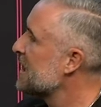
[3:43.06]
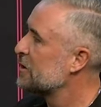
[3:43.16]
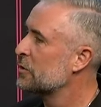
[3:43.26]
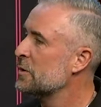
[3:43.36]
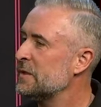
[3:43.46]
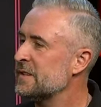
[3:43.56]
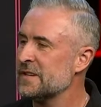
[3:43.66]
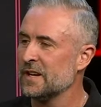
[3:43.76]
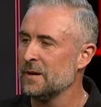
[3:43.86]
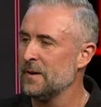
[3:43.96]
that truth
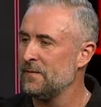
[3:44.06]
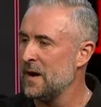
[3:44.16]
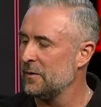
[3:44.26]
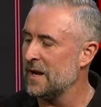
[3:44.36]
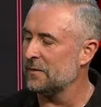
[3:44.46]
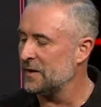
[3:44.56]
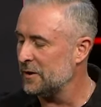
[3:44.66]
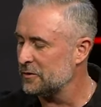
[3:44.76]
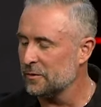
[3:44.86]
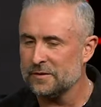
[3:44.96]
isn't going to be found out
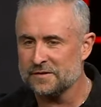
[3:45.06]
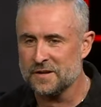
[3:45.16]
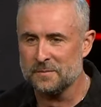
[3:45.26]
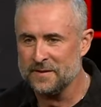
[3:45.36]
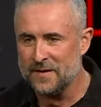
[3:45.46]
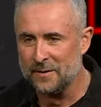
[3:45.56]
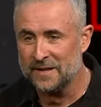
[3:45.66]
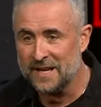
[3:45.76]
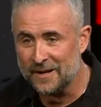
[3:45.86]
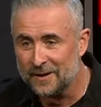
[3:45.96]
there, truth is going to be found
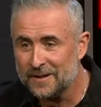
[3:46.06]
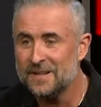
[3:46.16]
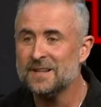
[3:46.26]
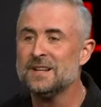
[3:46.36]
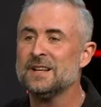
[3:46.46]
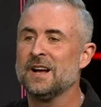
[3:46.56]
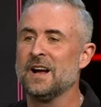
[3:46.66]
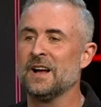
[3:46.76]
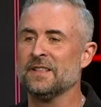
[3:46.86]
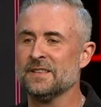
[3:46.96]
here.
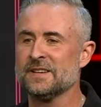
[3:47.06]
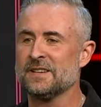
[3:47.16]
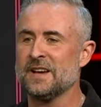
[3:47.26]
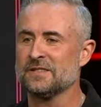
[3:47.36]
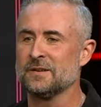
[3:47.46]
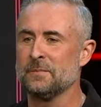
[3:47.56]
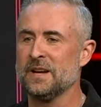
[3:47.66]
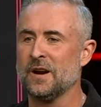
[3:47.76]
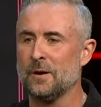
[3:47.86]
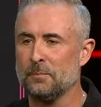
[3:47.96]
Uh, and this has to
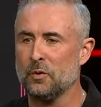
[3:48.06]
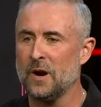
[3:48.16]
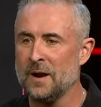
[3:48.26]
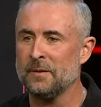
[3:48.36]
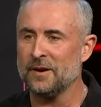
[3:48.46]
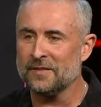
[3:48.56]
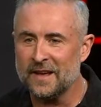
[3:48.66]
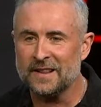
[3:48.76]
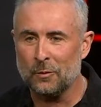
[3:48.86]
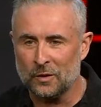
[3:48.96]
be our primary
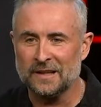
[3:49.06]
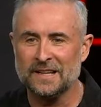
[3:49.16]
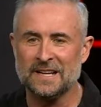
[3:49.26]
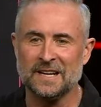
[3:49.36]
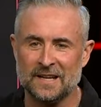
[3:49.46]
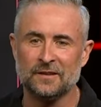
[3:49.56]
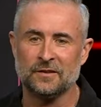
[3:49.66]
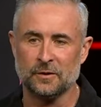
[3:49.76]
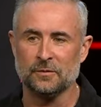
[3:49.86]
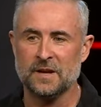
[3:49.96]
thing that we're leaning
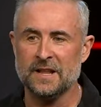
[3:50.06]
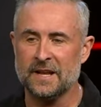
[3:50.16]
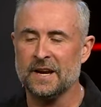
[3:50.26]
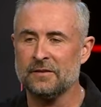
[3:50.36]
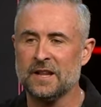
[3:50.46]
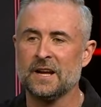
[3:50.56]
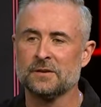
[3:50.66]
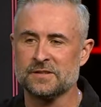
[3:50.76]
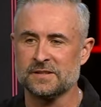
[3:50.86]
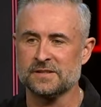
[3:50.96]
into. And then everything
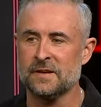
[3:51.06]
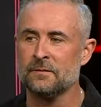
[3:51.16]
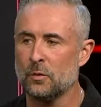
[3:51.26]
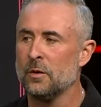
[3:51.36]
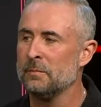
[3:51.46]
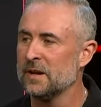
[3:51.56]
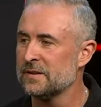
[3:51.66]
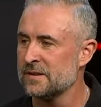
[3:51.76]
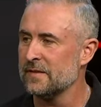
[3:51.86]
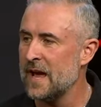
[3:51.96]
else is informed
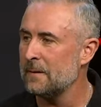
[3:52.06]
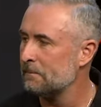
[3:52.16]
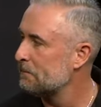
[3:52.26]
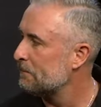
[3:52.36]
because of that.